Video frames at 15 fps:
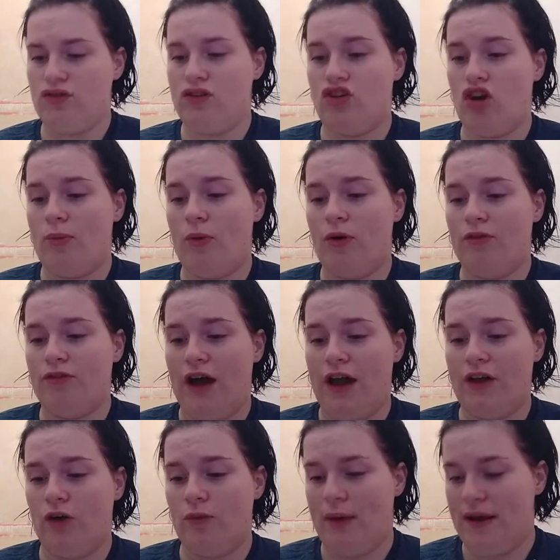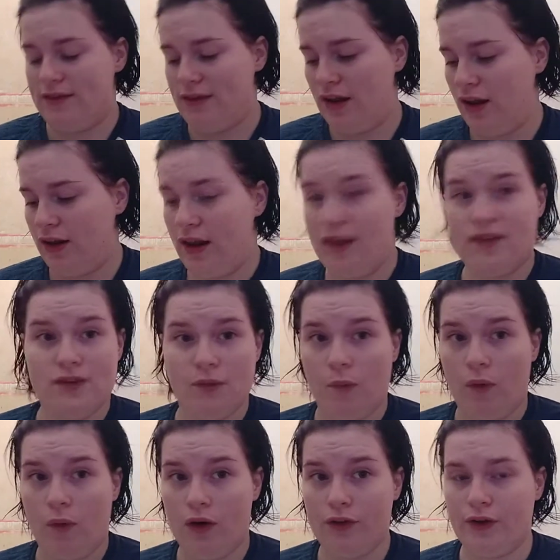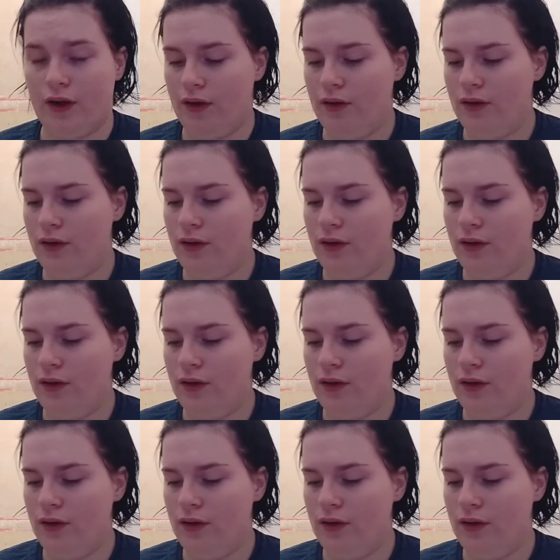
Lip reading: the Dermovio Micellar Cleansing Water.